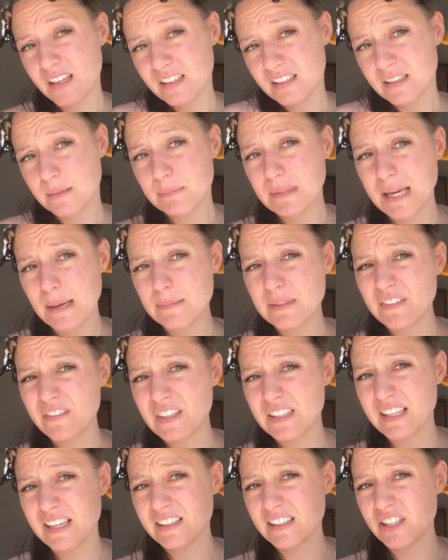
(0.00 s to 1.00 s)
Sometimes if
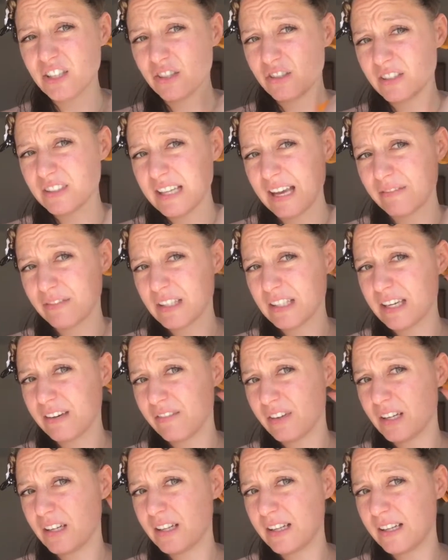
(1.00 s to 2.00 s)
it doesn't, you just have to
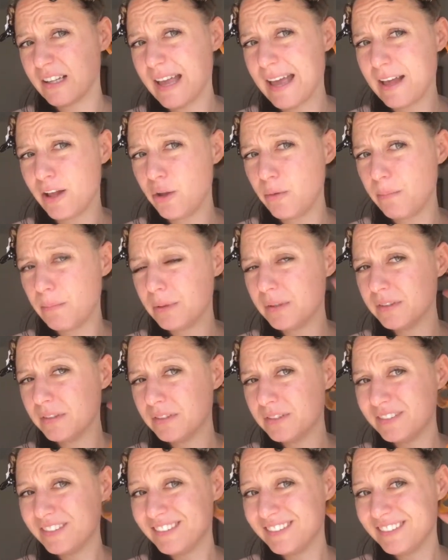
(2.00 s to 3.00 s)
give it a little help
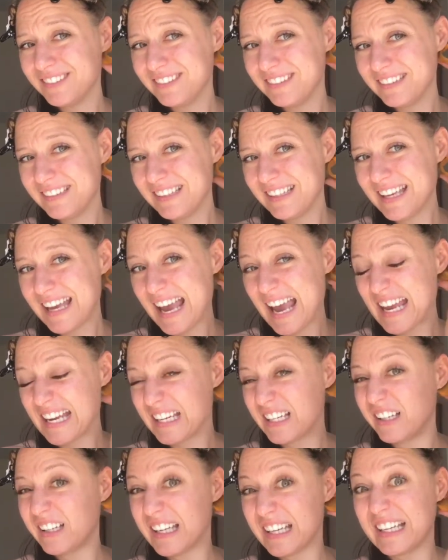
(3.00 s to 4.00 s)
and
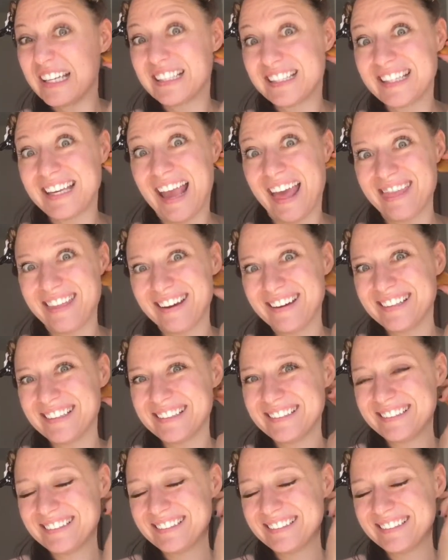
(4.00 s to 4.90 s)
it'll get it together